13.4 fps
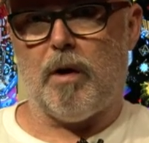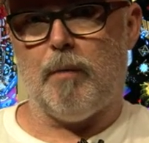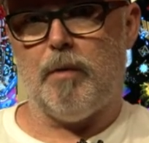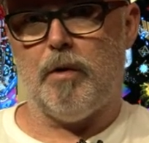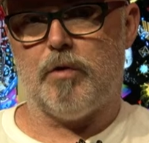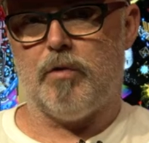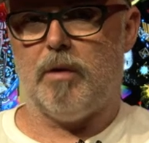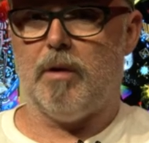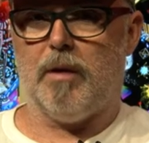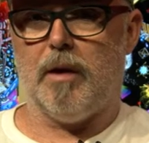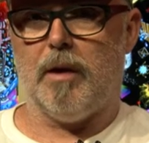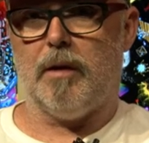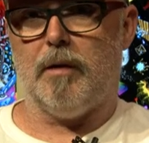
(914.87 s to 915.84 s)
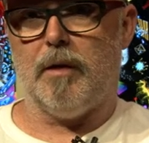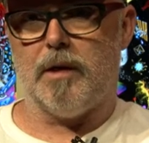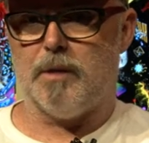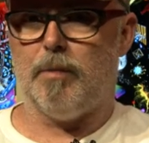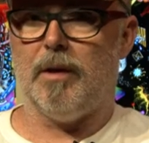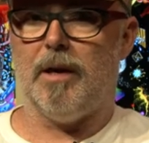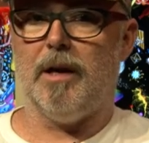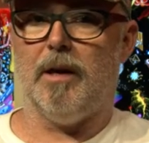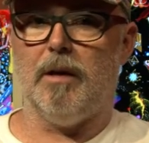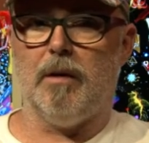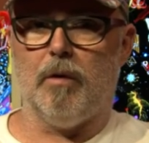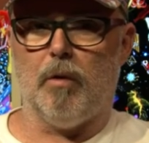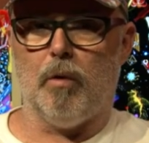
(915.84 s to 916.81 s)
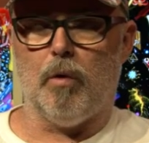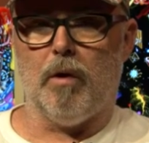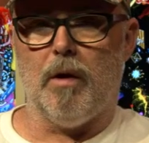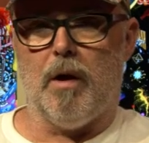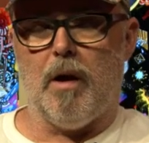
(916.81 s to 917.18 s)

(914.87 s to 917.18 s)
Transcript: I'm not trying to like explain or,